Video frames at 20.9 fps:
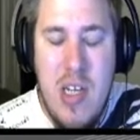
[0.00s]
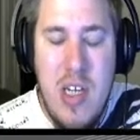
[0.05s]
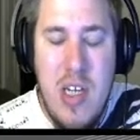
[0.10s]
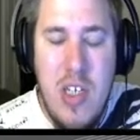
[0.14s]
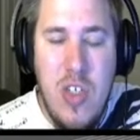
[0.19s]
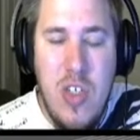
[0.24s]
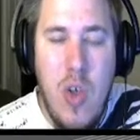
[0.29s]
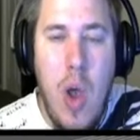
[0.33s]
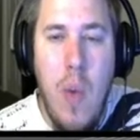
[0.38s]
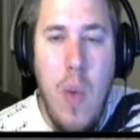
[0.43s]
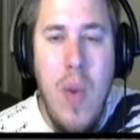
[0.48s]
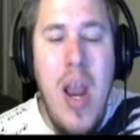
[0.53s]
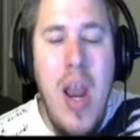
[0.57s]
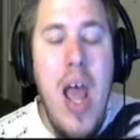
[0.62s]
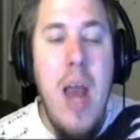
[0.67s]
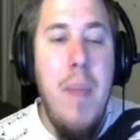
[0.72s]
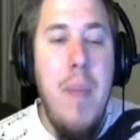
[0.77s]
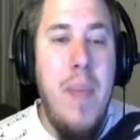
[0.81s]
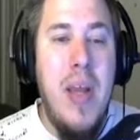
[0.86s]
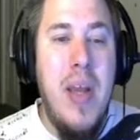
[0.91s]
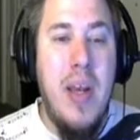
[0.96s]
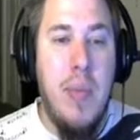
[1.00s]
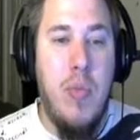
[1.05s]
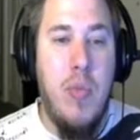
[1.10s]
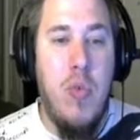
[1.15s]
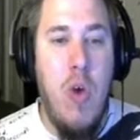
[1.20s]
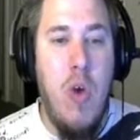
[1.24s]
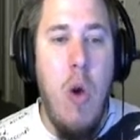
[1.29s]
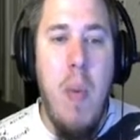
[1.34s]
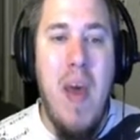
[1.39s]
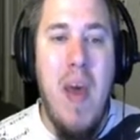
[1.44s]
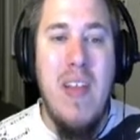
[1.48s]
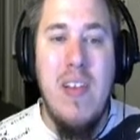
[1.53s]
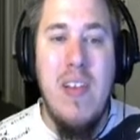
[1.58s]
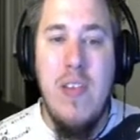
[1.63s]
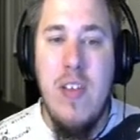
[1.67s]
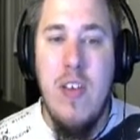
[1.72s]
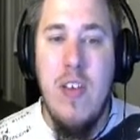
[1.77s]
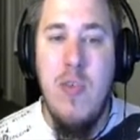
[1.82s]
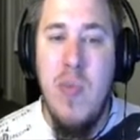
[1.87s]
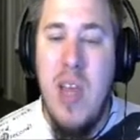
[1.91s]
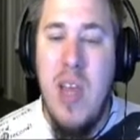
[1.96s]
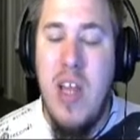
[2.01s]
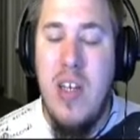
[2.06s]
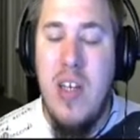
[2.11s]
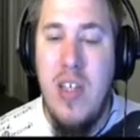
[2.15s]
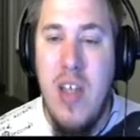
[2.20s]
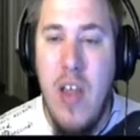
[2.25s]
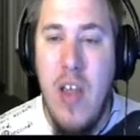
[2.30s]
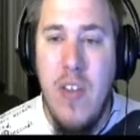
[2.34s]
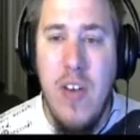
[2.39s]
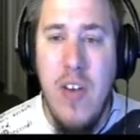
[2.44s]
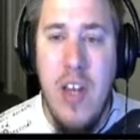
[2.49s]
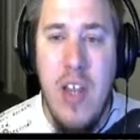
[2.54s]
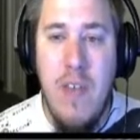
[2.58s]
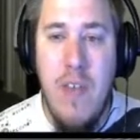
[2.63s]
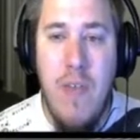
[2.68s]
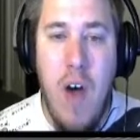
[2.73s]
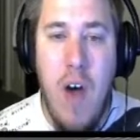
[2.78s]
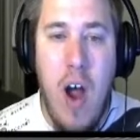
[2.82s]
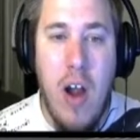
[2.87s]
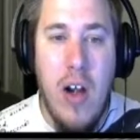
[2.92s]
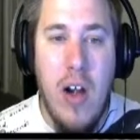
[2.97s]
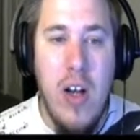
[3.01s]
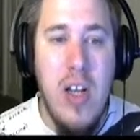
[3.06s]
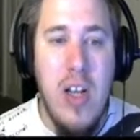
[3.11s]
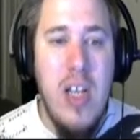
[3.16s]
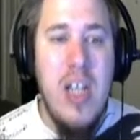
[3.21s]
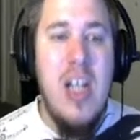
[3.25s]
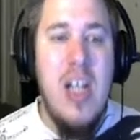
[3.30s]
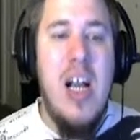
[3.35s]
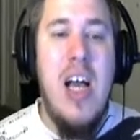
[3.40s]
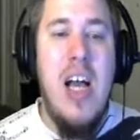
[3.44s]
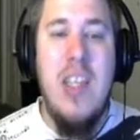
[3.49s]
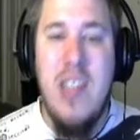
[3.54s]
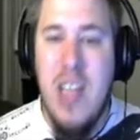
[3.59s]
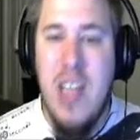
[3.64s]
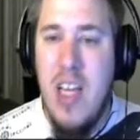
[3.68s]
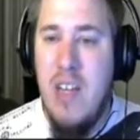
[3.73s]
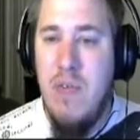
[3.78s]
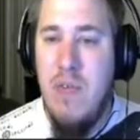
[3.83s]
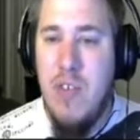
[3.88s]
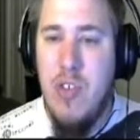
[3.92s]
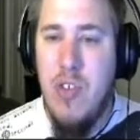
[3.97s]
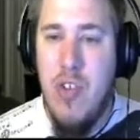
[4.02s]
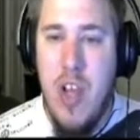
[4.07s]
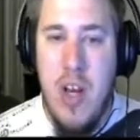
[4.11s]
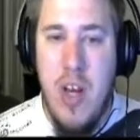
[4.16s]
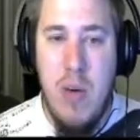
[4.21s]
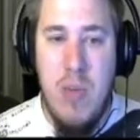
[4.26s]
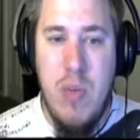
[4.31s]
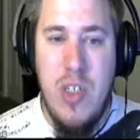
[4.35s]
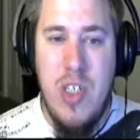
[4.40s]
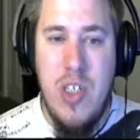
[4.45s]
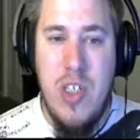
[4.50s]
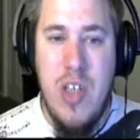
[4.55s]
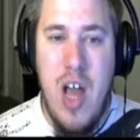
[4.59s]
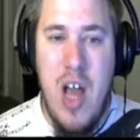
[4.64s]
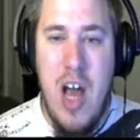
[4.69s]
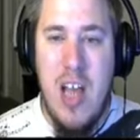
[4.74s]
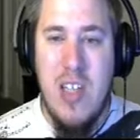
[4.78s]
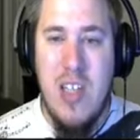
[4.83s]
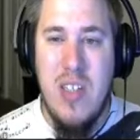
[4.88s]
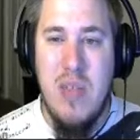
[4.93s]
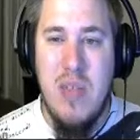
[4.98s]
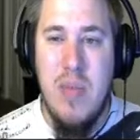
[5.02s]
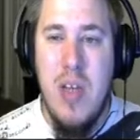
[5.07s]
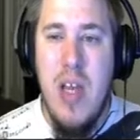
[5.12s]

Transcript: So I went ahead and picked up Crobat. This gives me another Defogger that's Infiltrator, which is awesome.